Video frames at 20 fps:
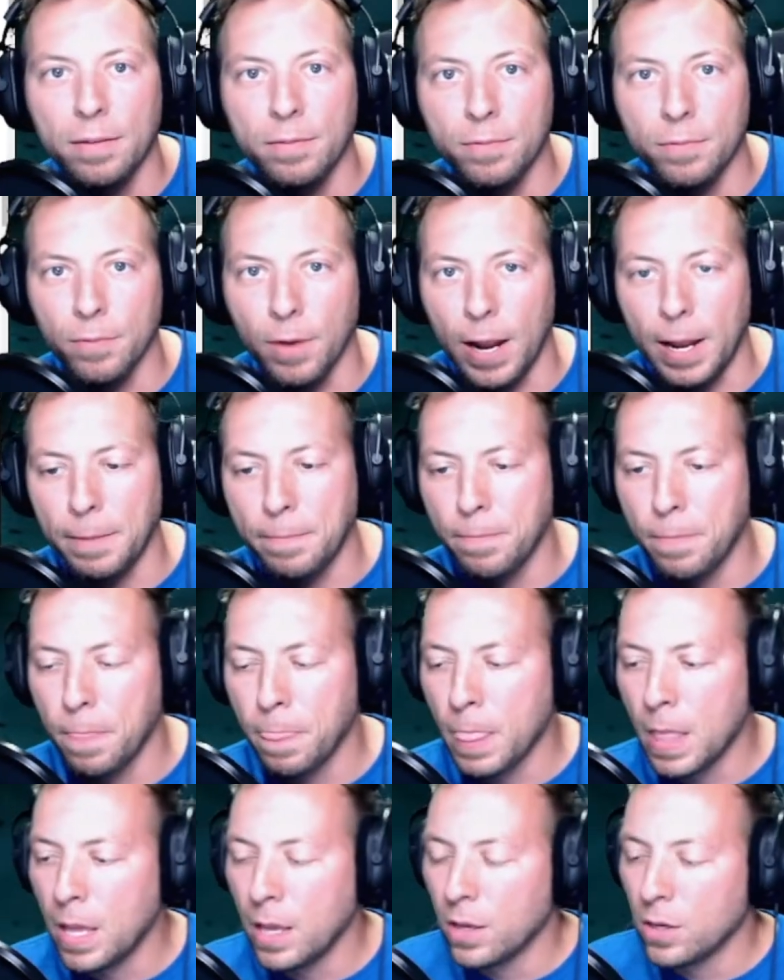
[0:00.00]
right?
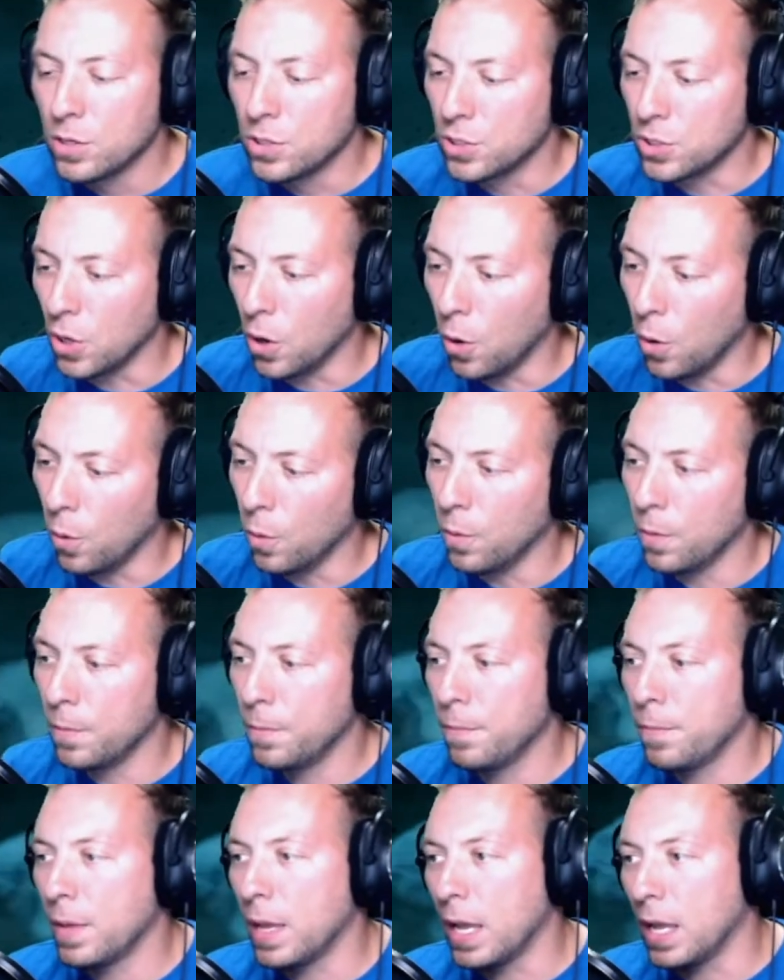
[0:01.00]
So
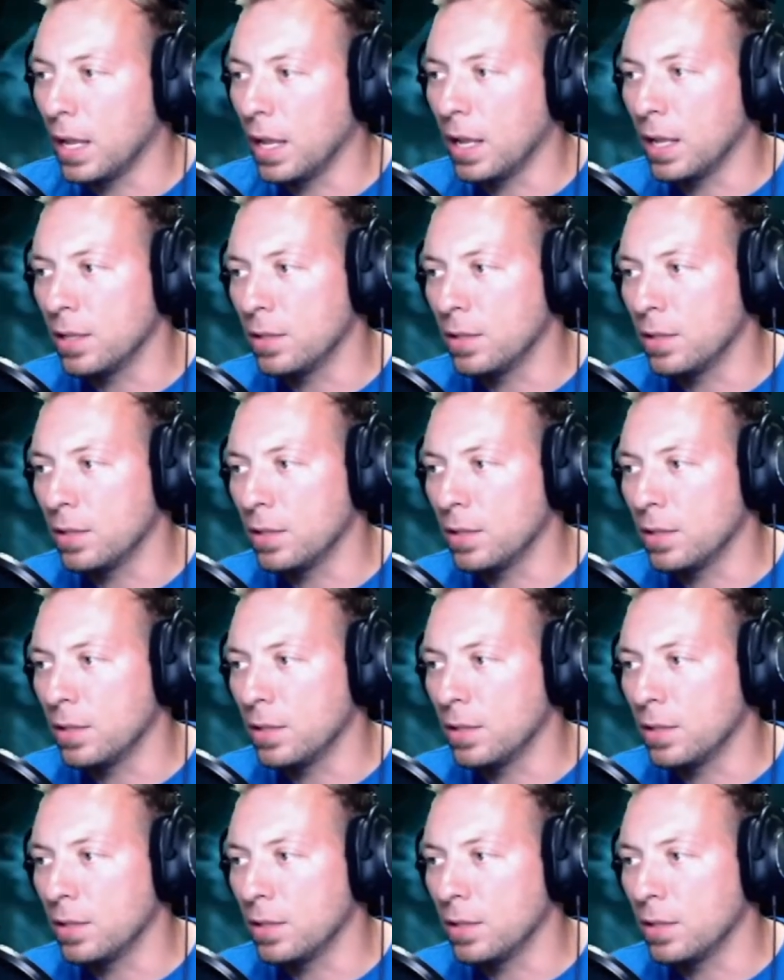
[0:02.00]
it